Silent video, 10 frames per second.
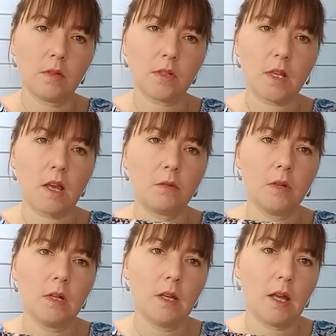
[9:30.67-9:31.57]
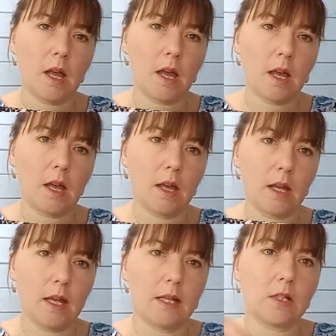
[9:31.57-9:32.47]
so uh,
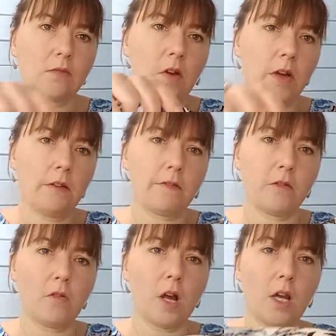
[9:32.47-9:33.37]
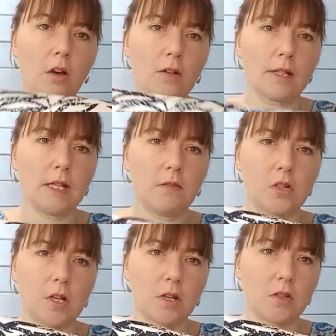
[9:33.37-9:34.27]
it's fine for a long sleeve
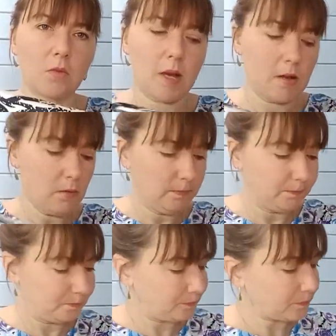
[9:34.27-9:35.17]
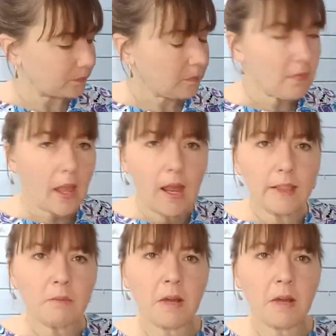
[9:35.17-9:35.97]
shirt as well. And the